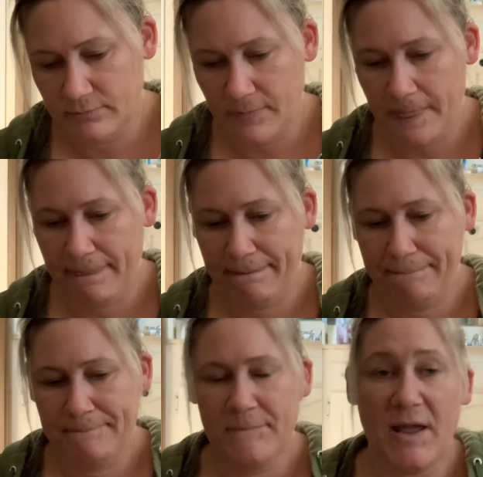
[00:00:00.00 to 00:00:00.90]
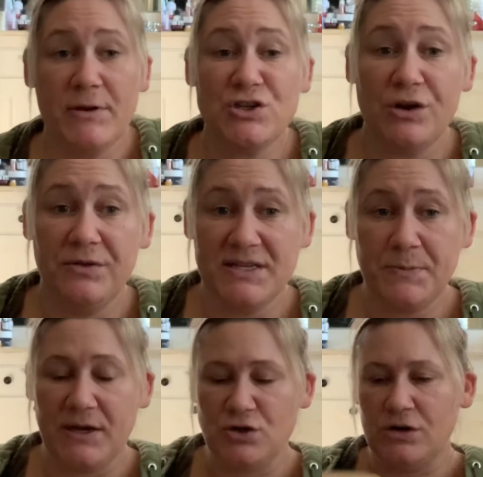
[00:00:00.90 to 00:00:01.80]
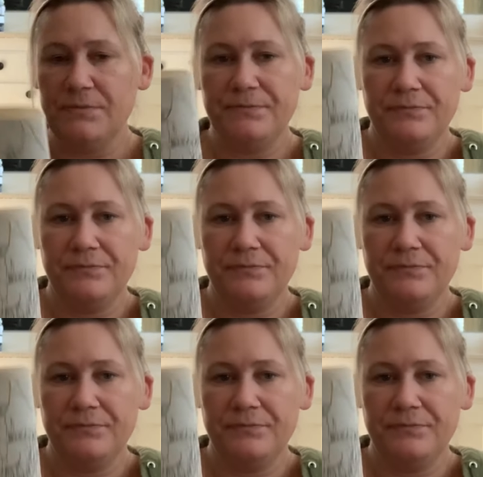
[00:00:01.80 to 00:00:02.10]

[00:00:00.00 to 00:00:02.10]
I'm going to show you this picture